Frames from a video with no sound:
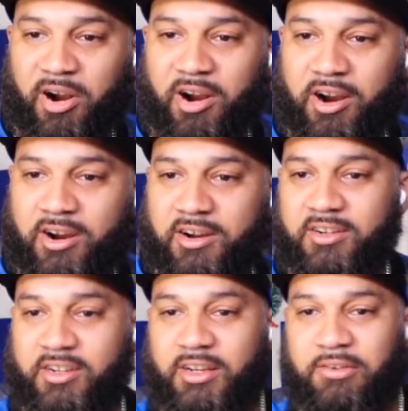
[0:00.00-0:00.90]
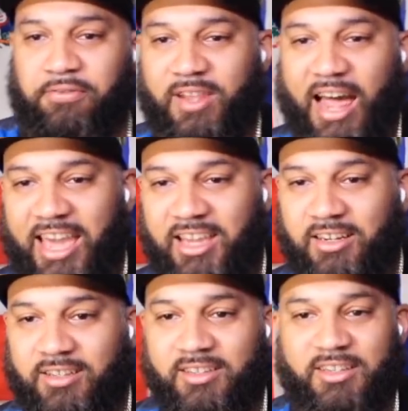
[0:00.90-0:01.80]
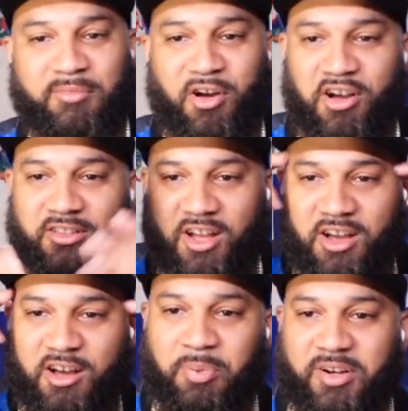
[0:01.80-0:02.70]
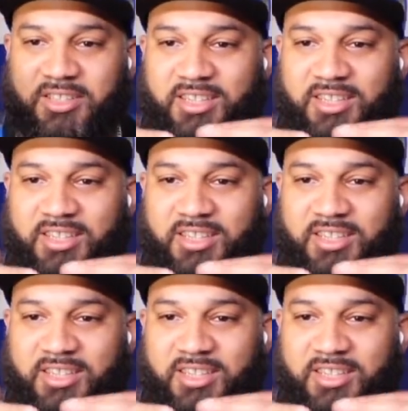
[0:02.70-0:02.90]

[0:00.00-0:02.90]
Bird, Flight. Come on, dog. Put it